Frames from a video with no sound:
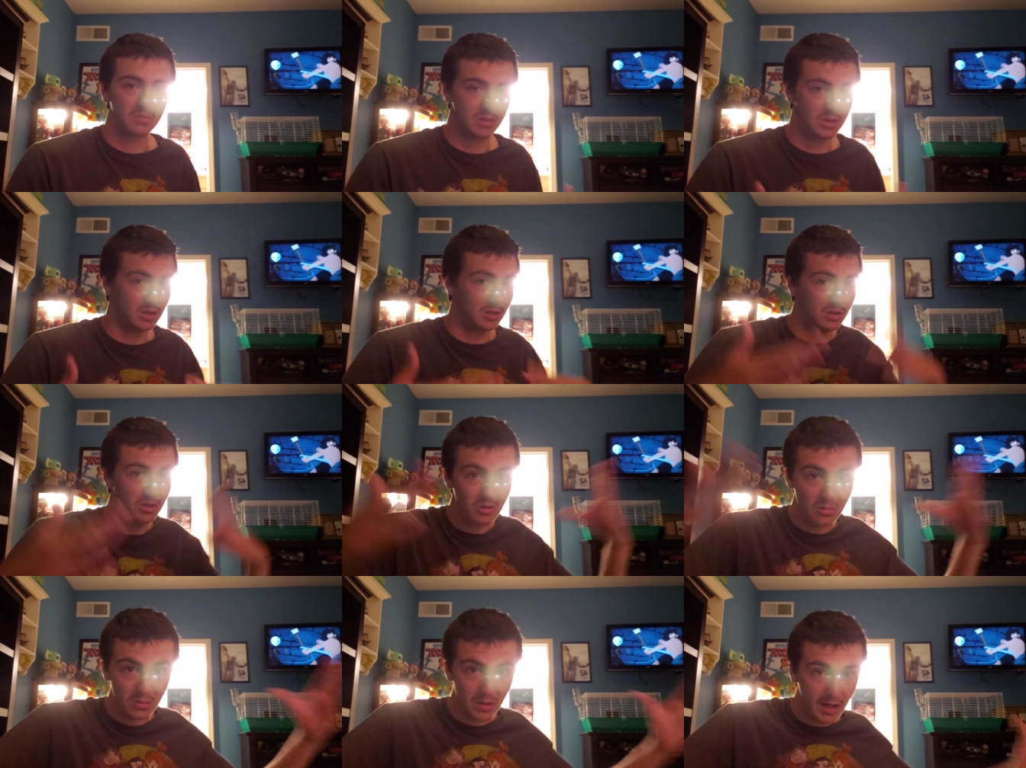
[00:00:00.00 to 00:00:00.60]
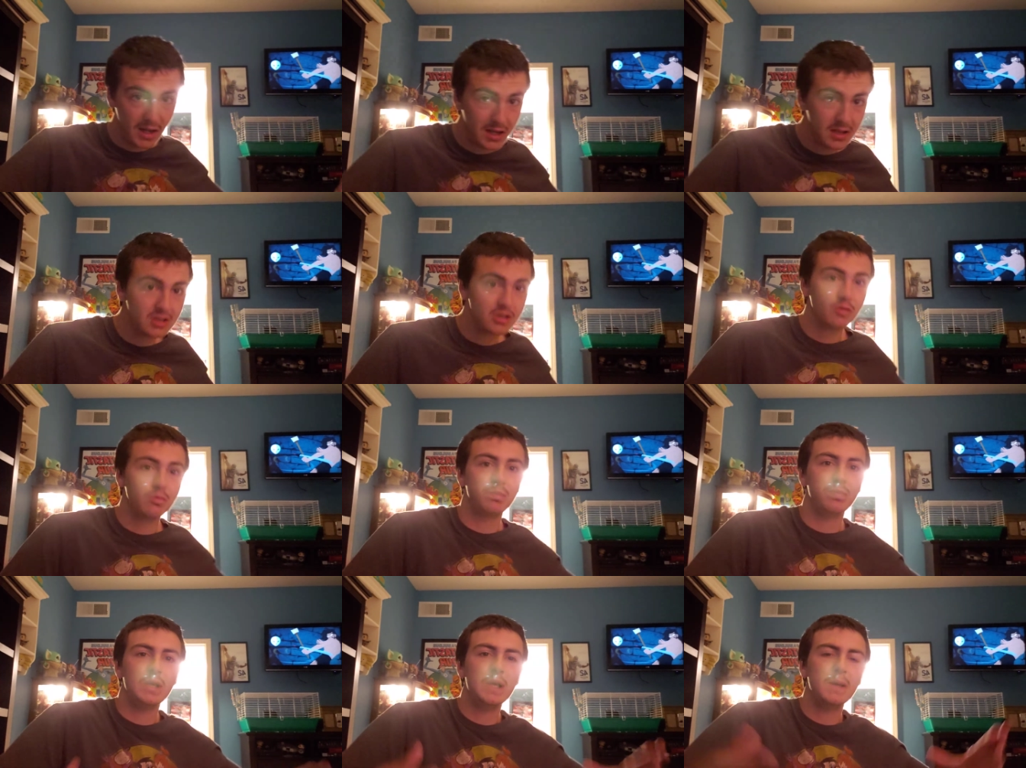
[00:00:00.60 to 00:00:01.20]
the new age
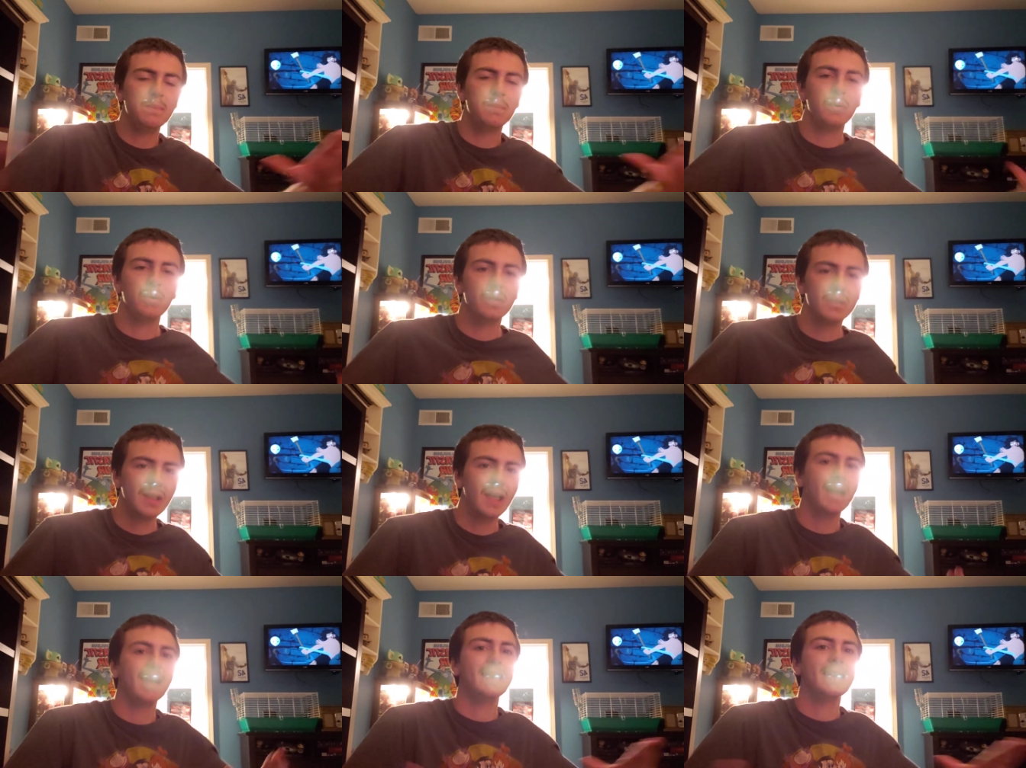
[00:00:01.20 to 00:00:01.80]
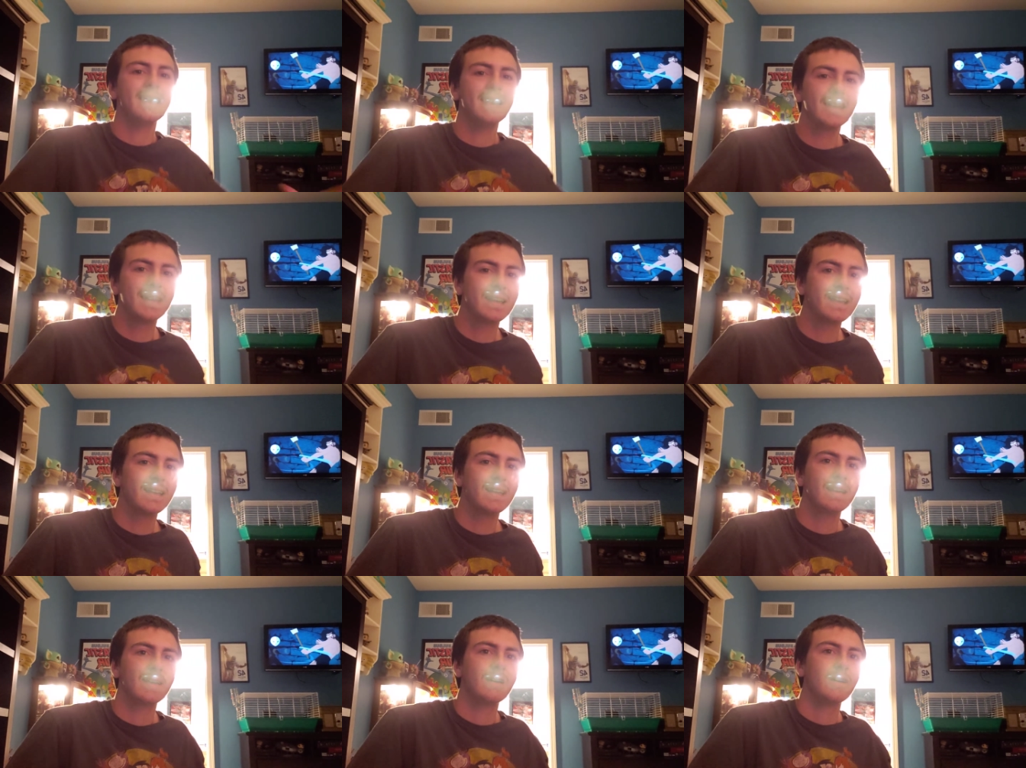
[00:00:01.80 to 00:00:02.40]
of people like
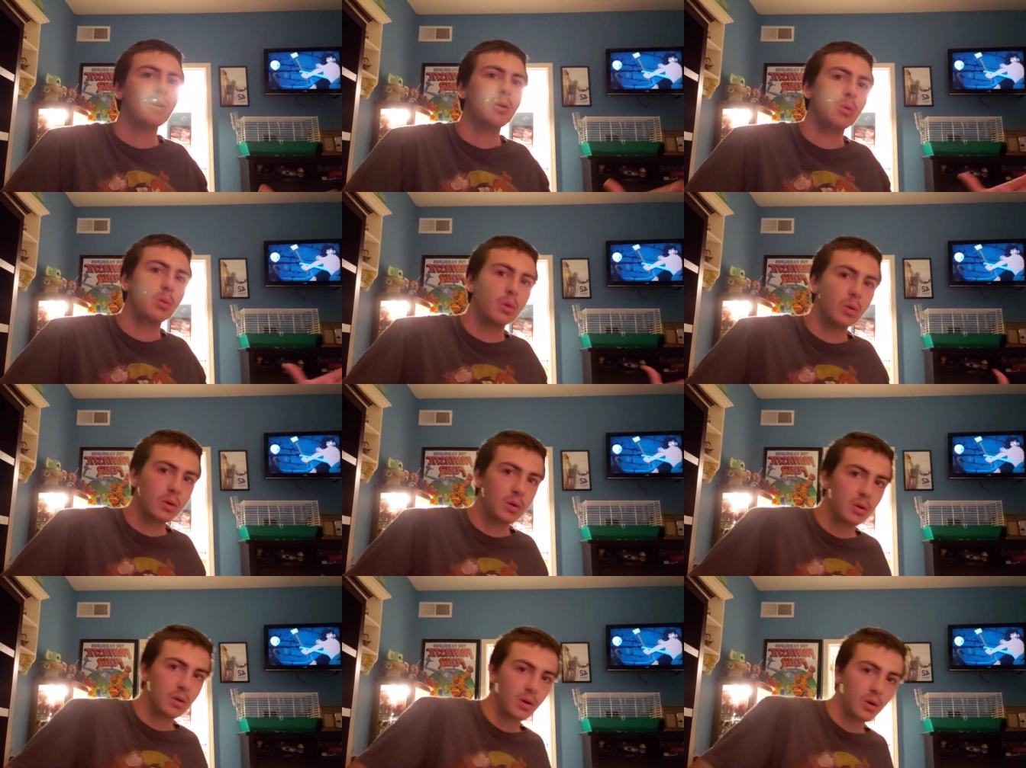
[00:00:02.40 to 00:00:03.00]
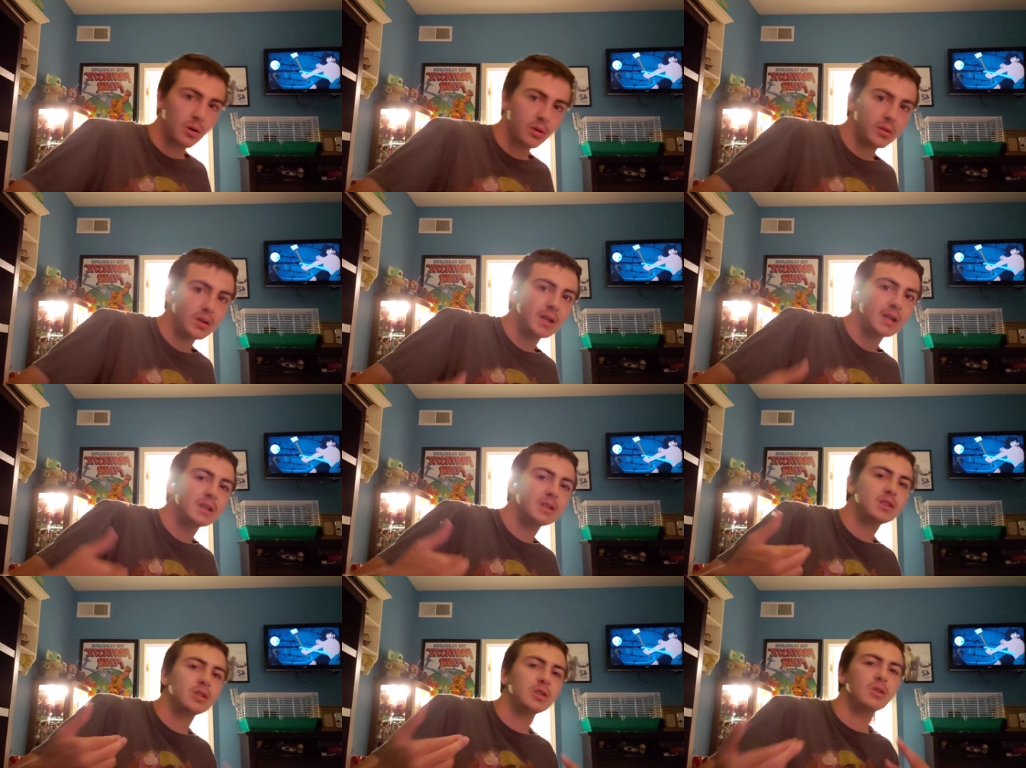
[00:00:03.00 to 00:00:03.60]
or or
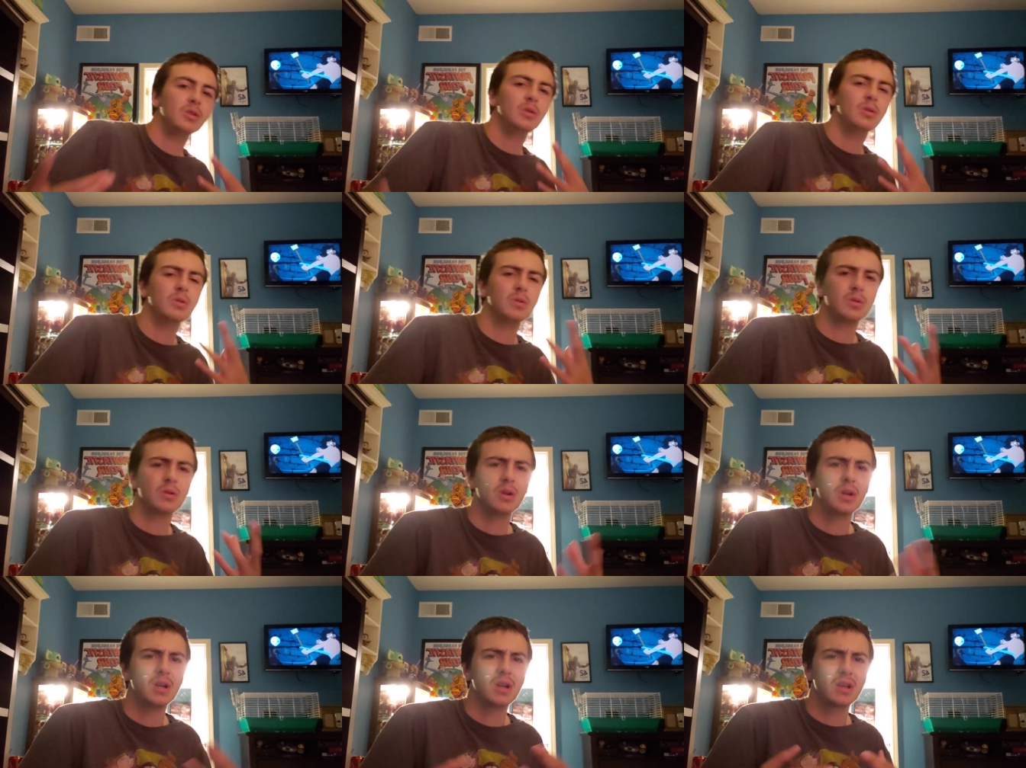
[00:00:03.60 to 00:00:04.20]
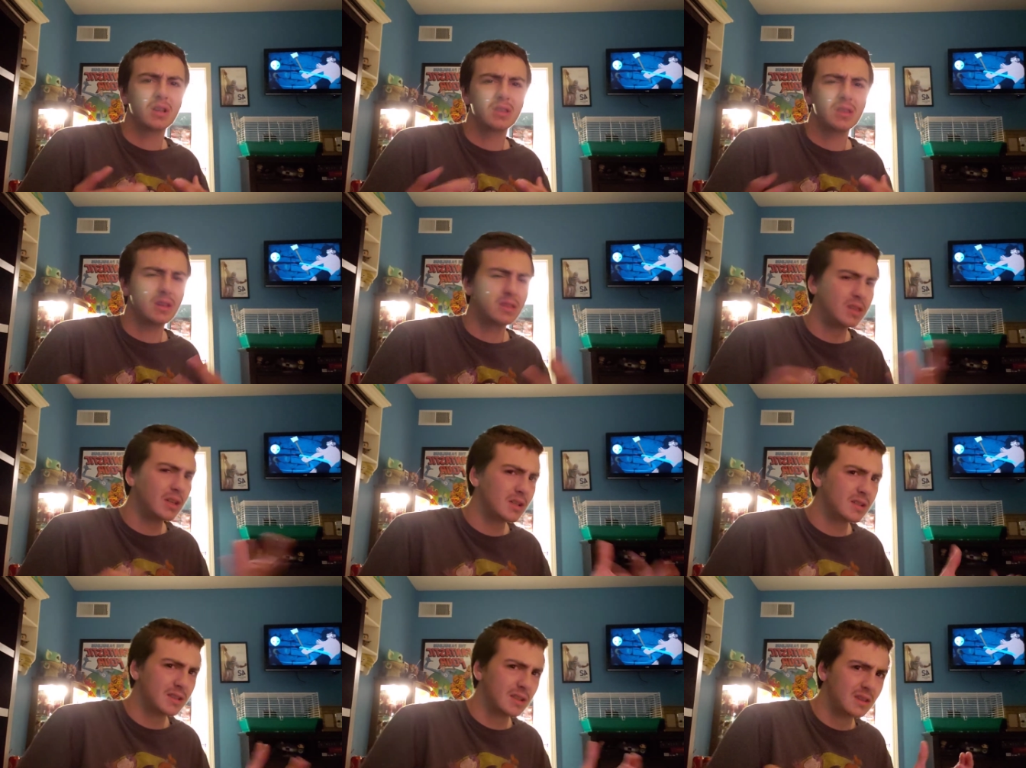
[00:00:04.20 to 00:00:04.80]
into or the
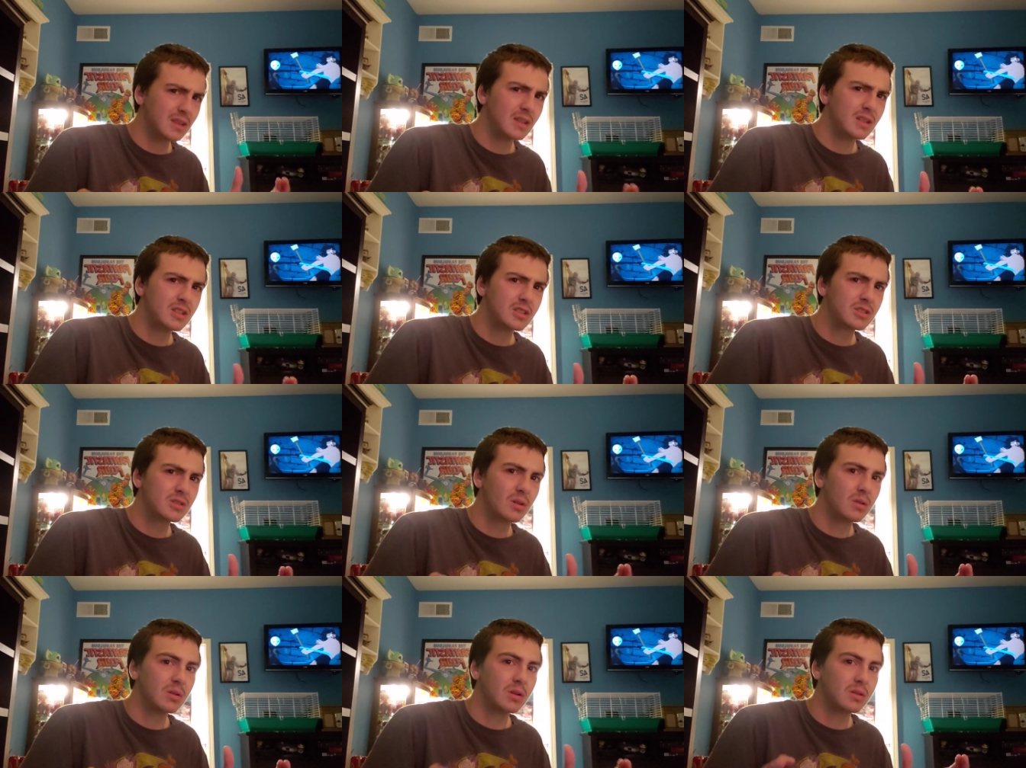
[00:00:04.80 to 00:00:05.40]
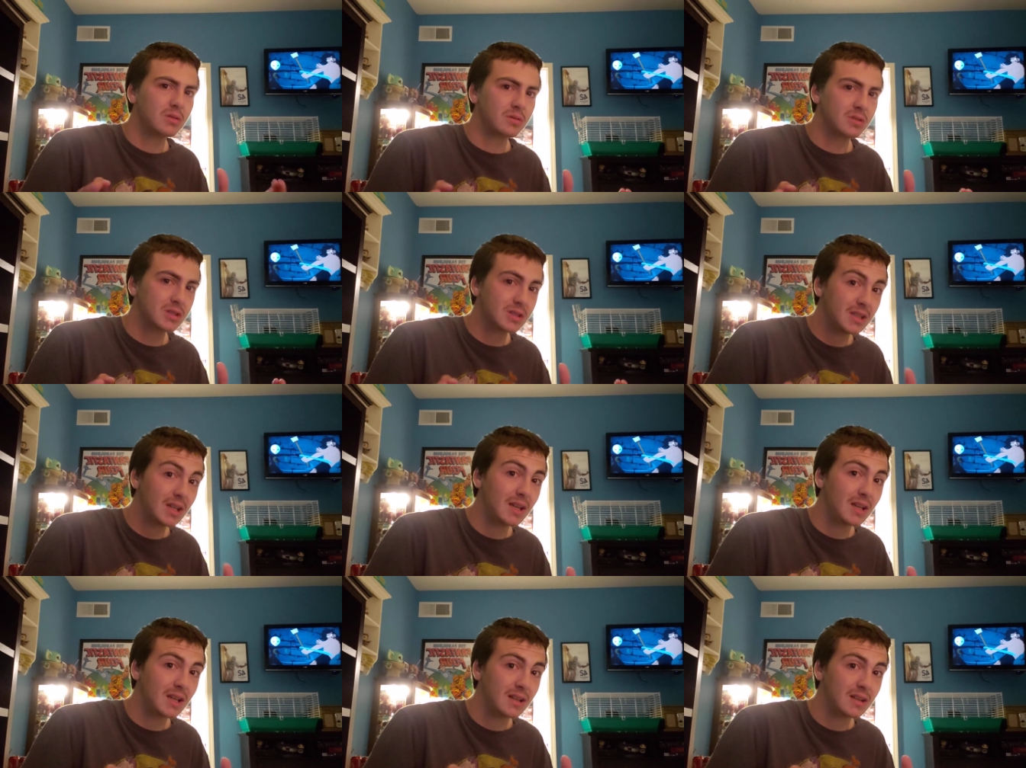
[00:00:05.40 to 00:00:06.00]
things that they just don't
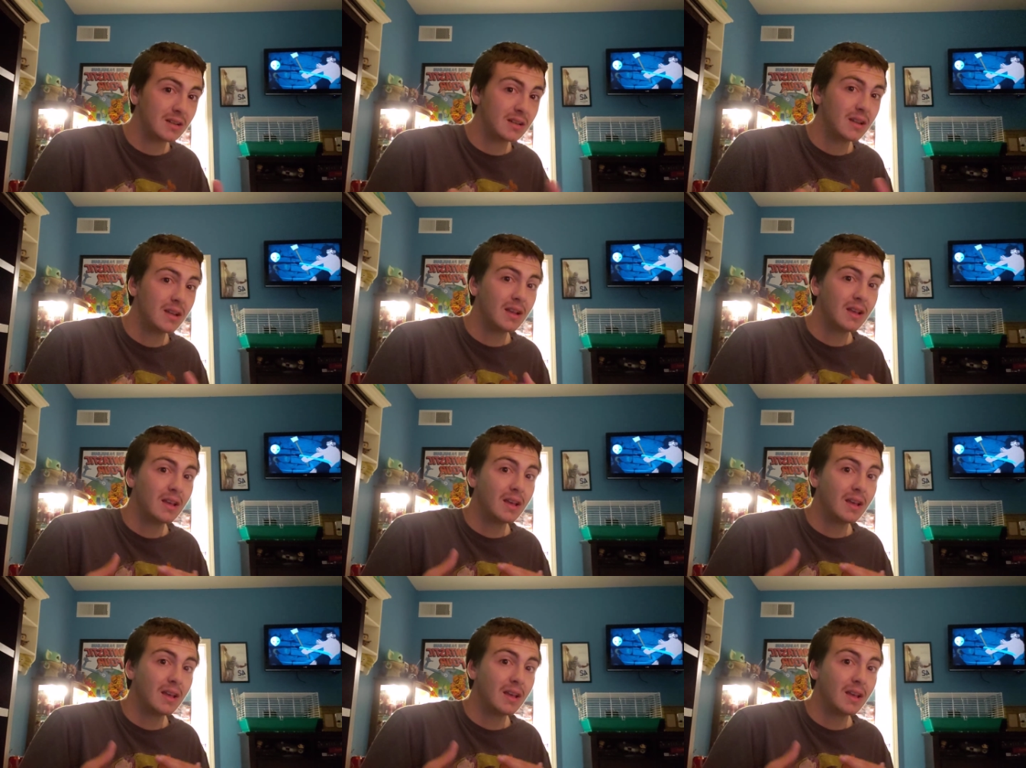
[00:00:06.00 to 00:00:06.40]
understand